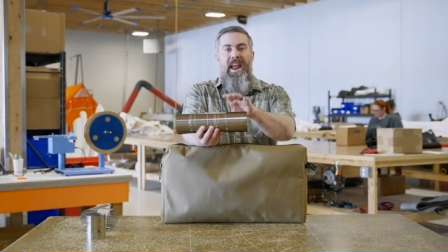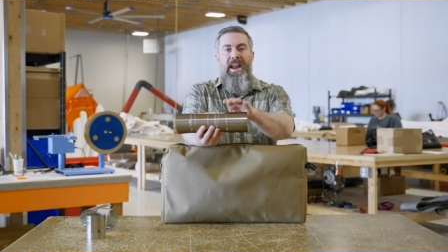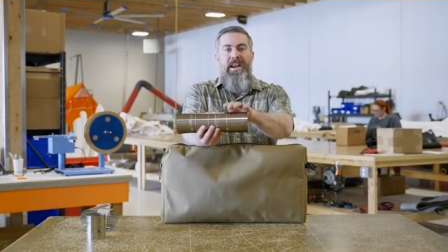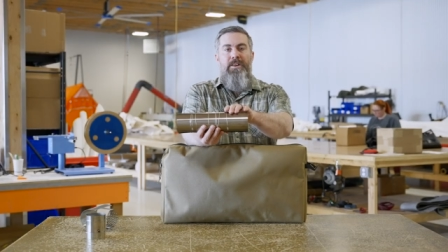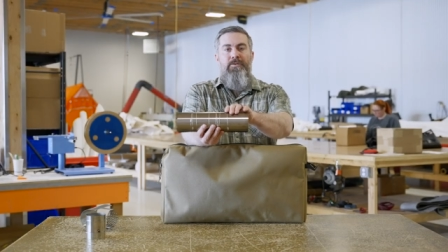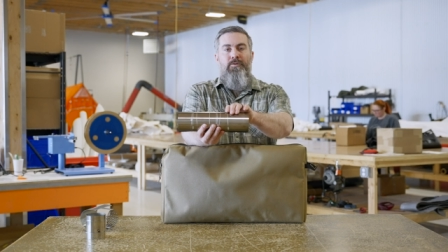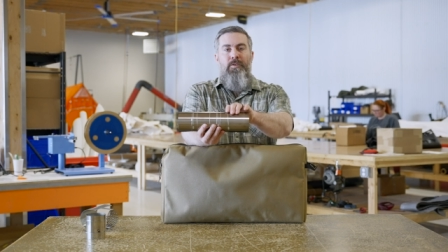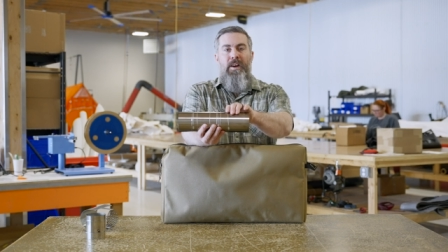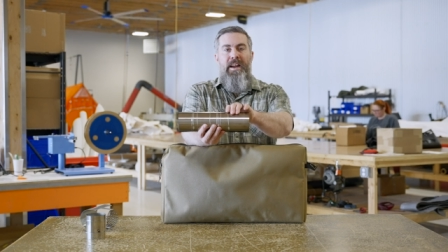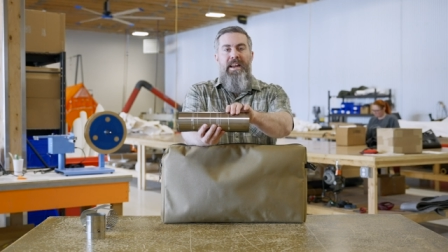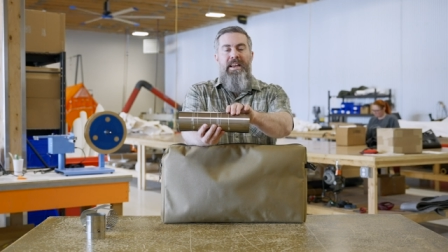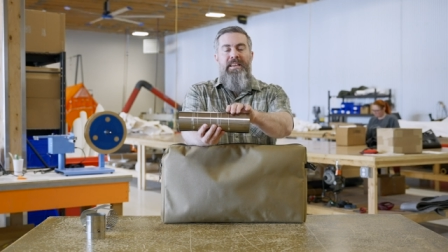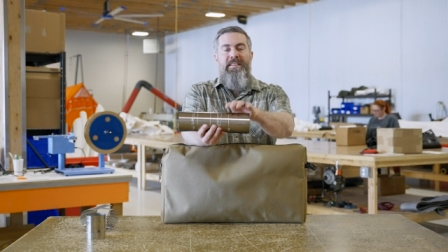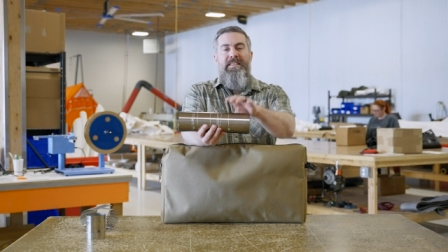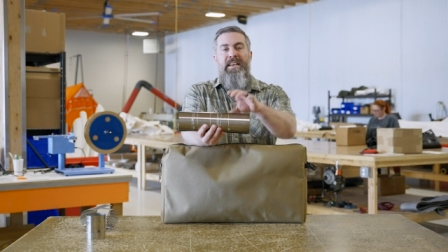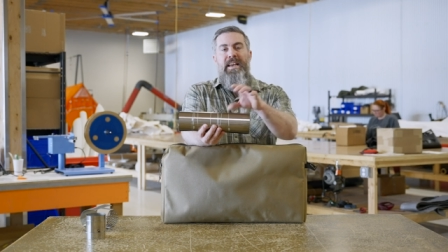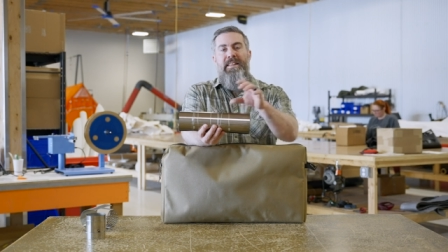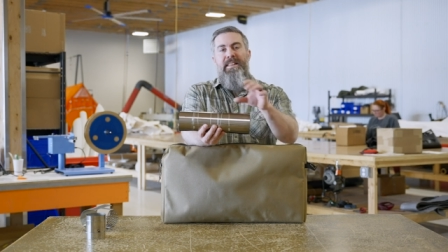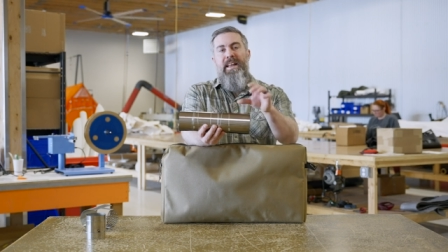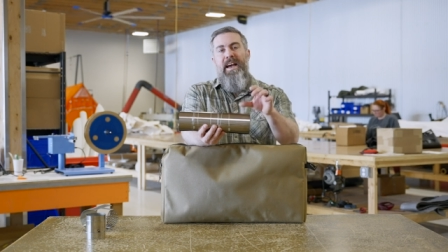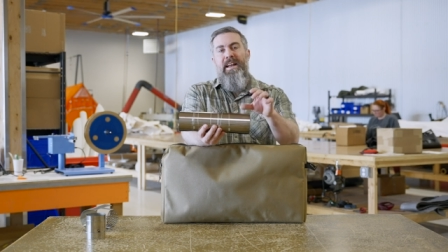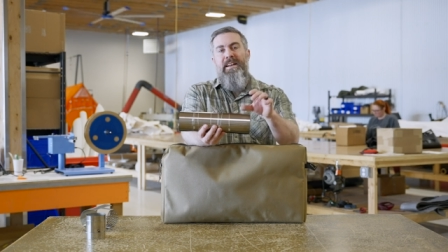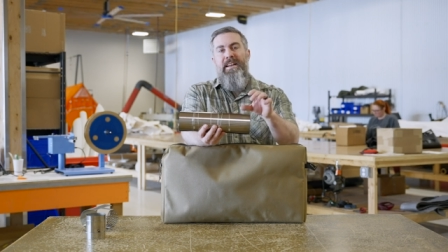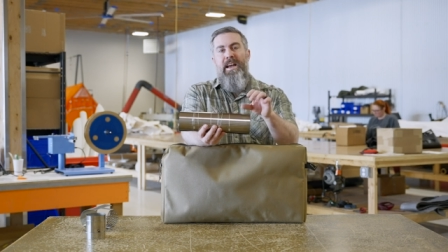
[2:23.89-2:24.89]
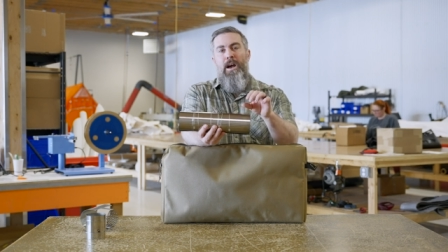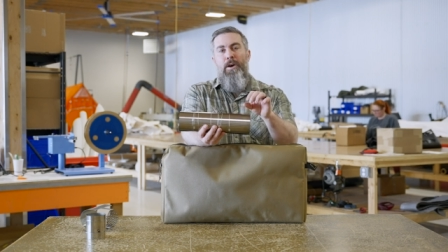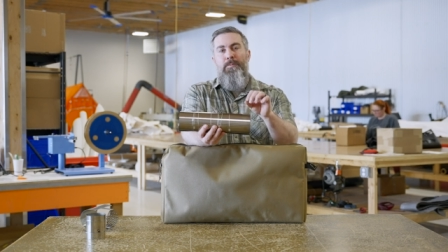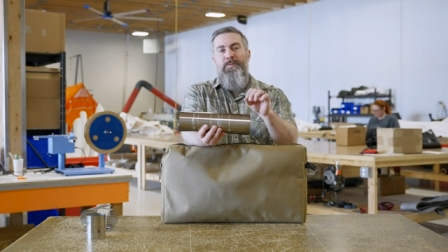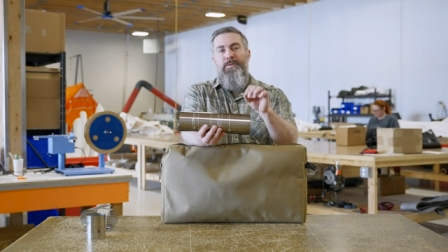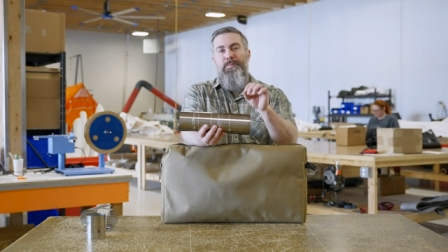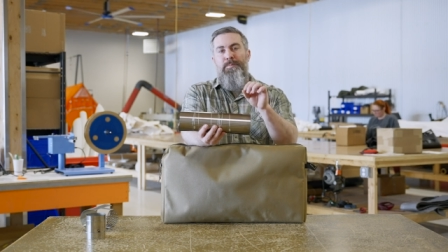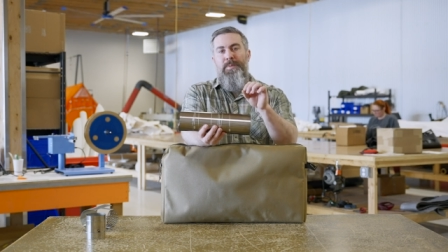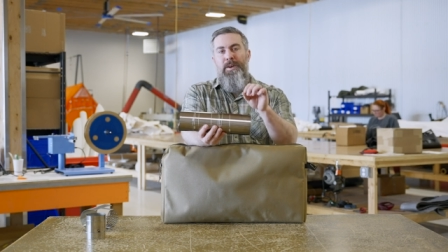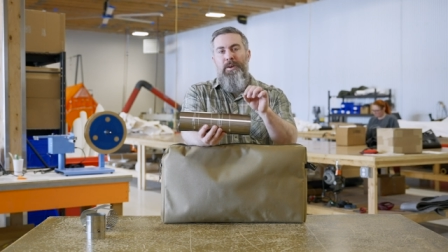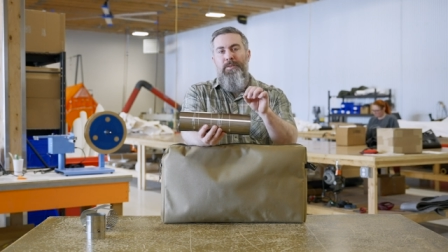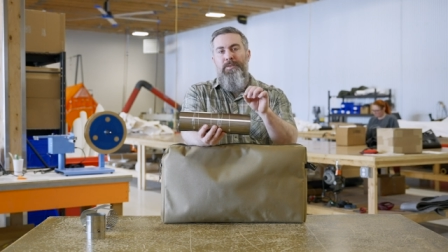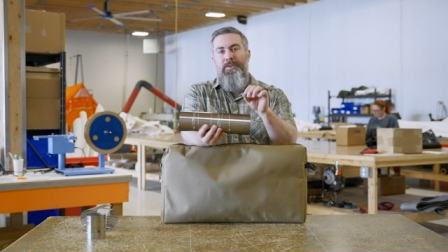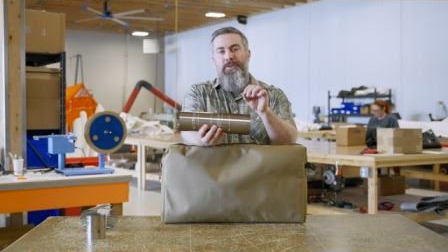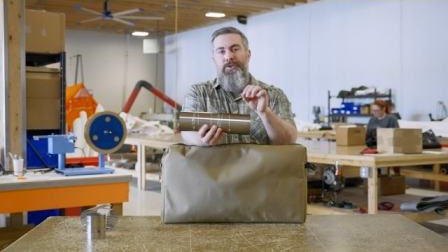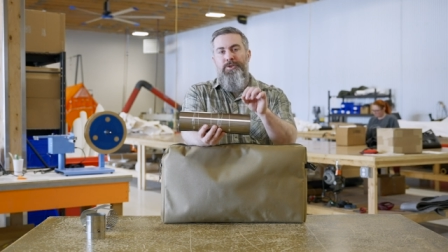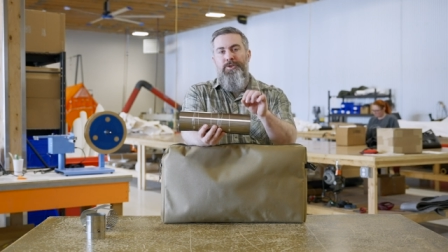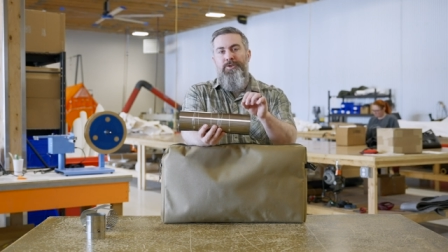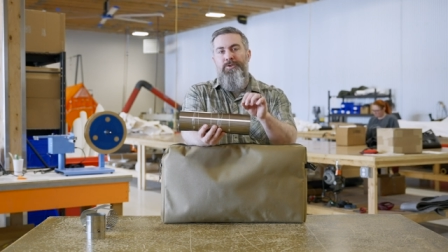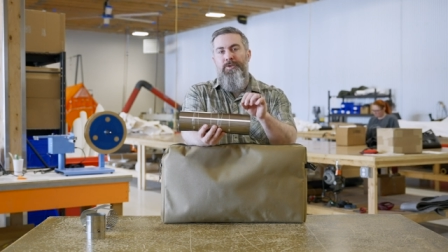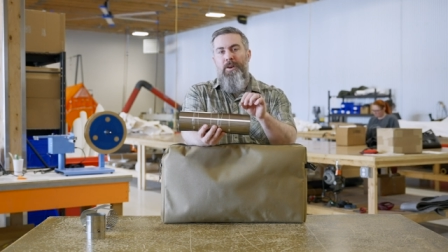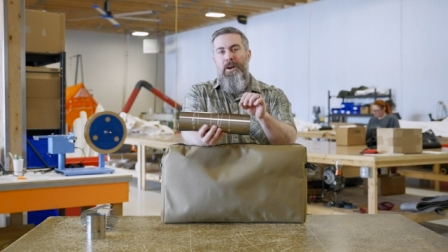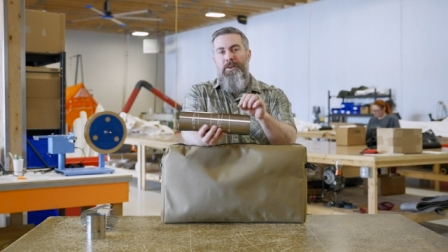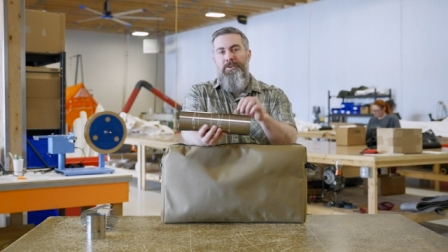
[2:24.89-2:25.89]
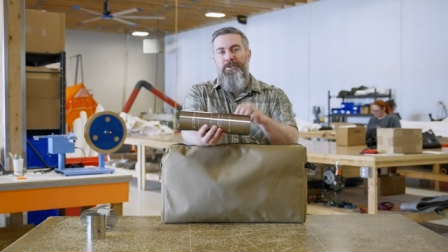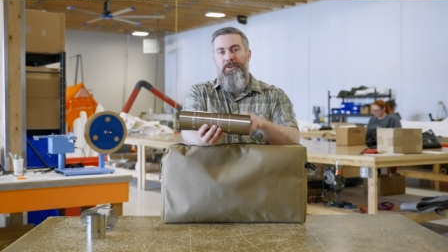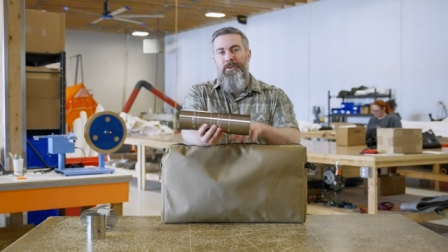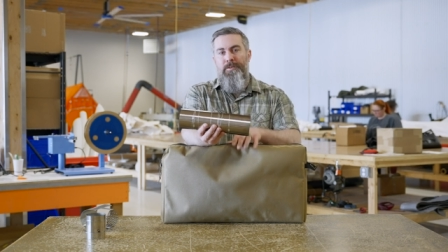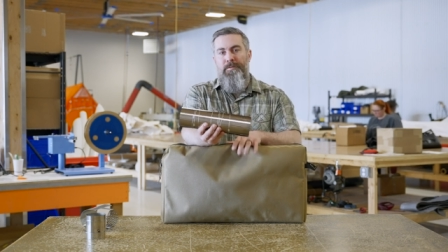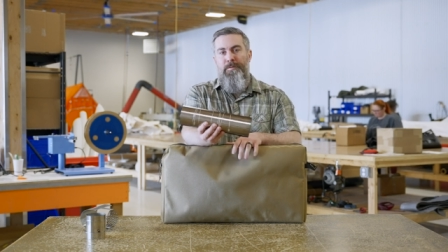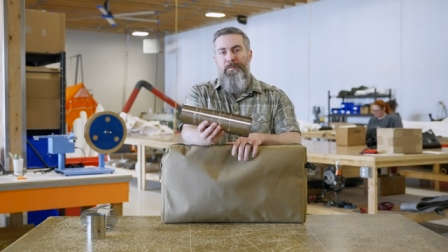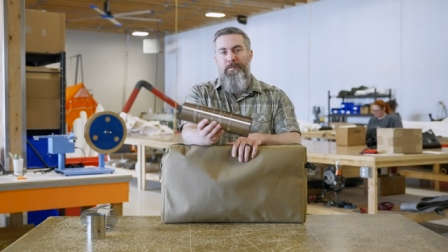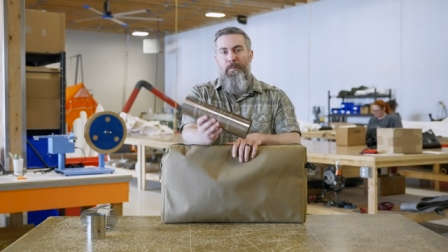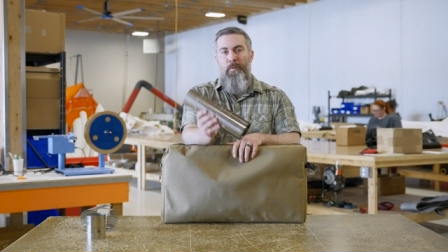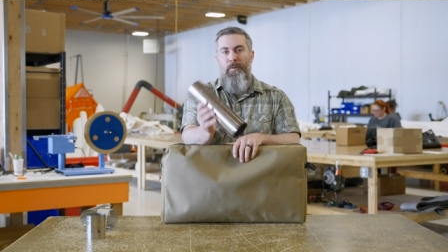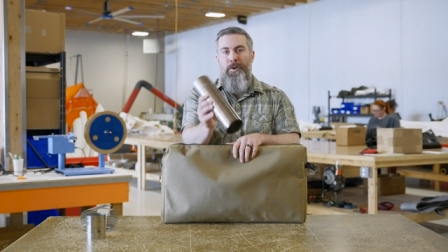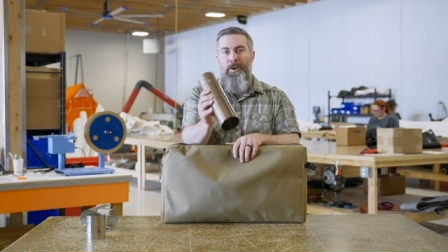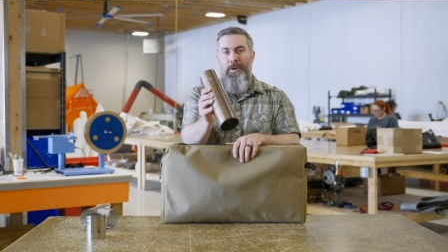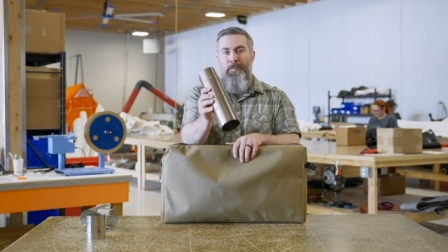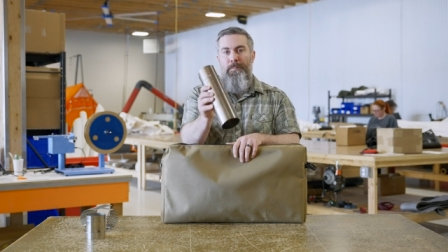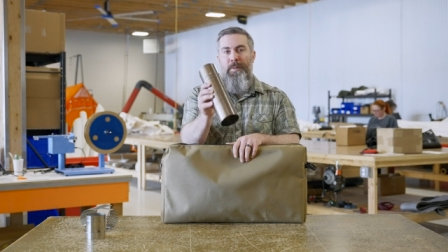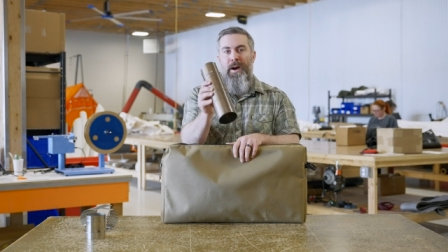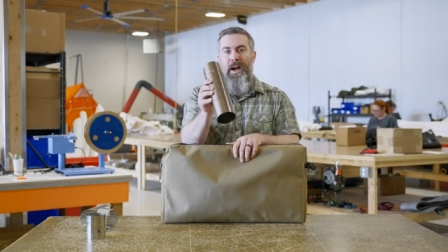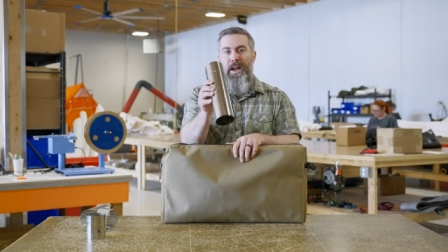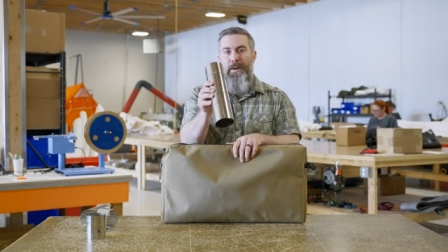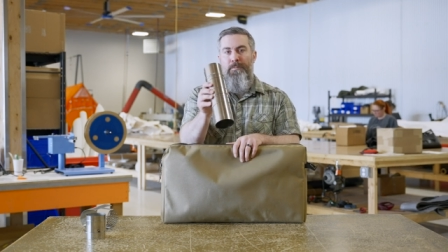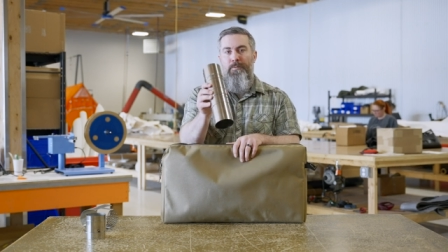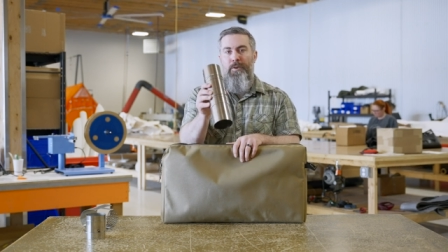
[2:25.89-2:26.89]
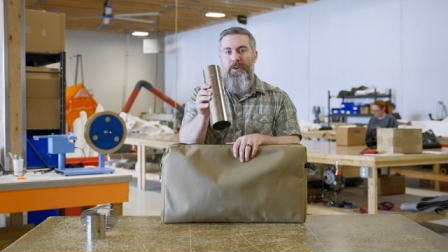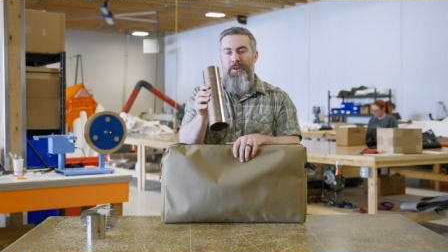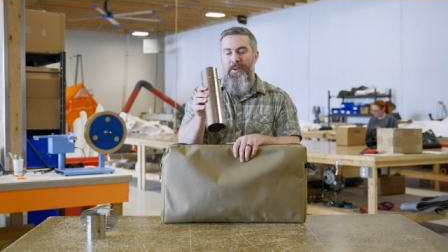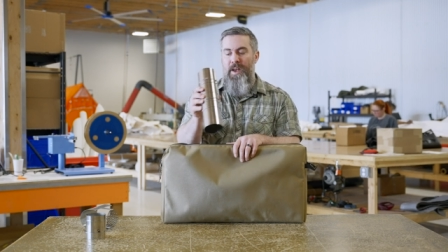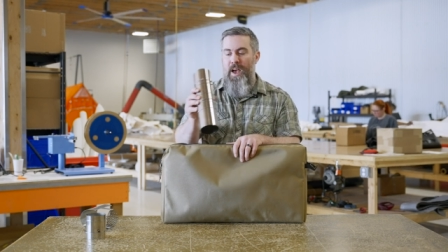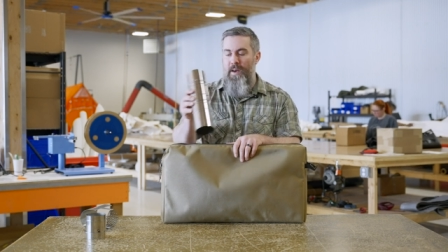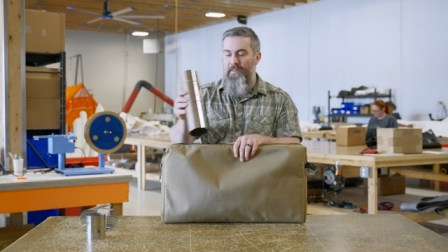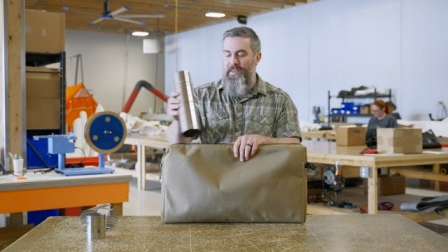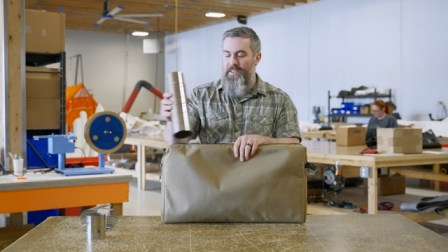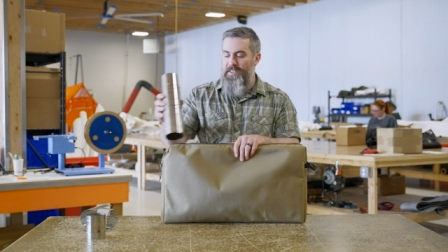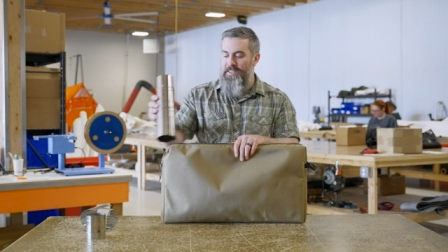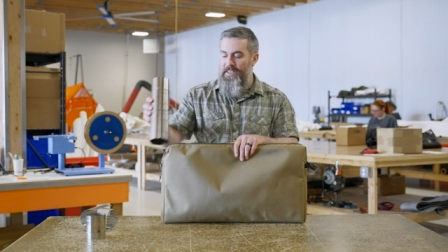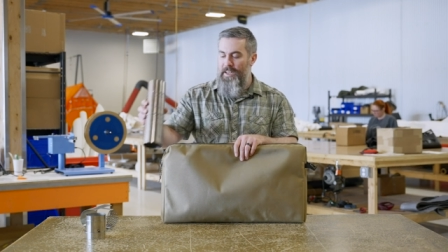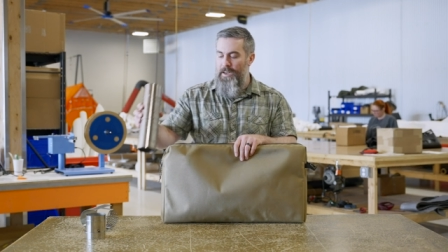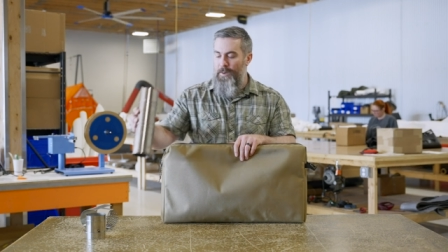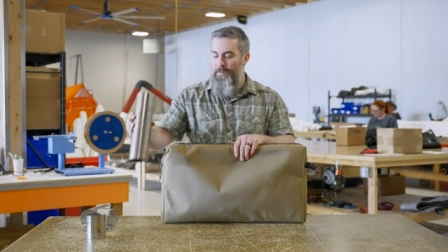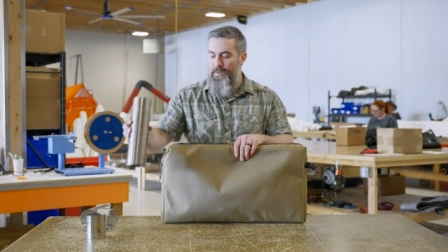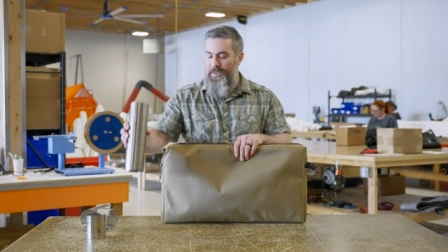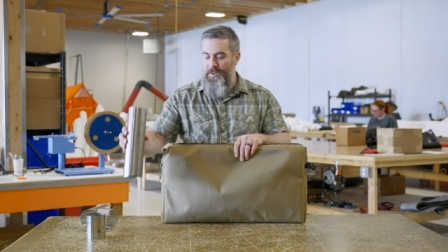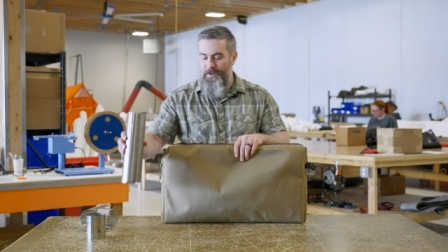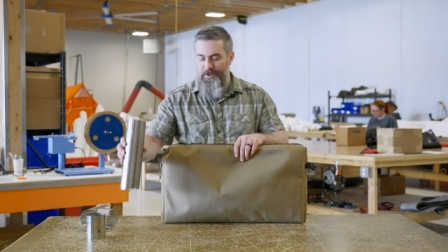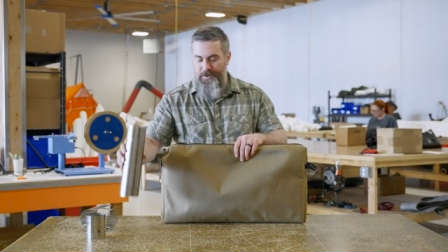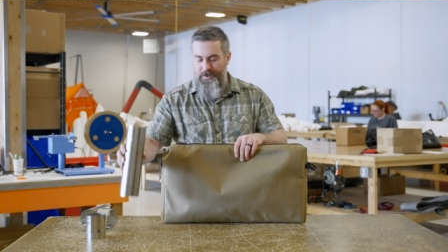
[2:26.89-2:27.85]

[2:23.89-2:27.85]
eight rings and that helps build the structure for your pipe when you have it set up in